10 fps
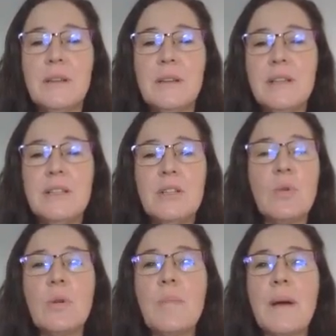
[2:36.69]
is to talk
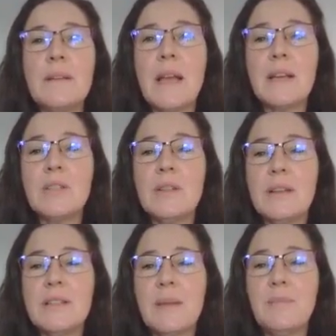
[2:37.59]
about an action that is
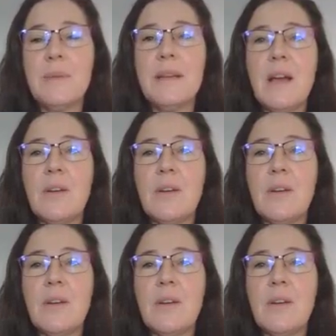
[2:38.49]
happening now,